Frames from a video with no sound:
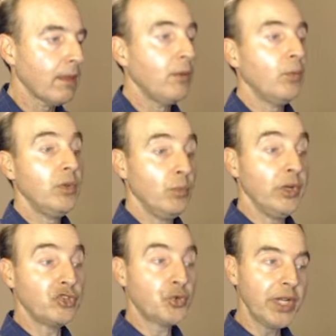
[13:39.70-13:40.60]

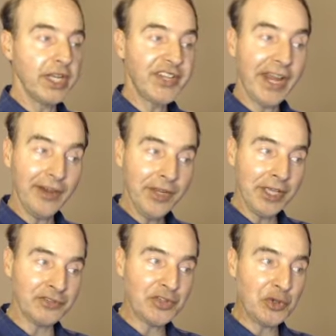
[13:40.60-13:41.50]
When
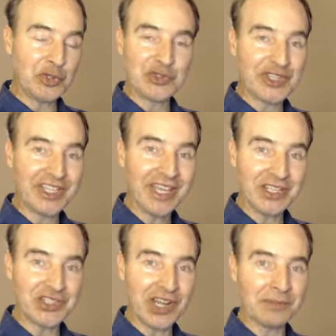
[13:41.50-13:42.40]
Trinitarians who use the King
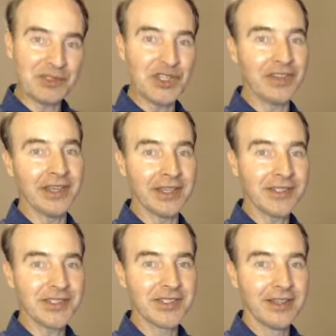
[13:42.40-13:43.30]
James see
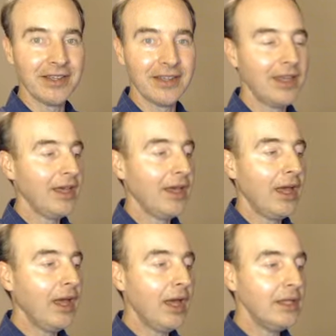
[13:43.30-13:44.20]
this,
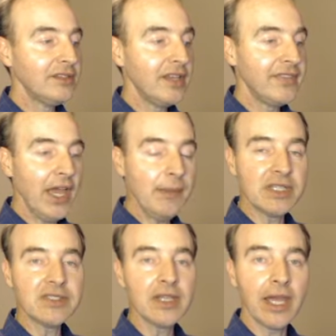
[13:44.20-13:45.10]
to them
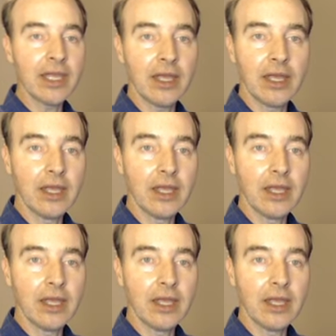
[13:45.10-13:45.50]
it's like,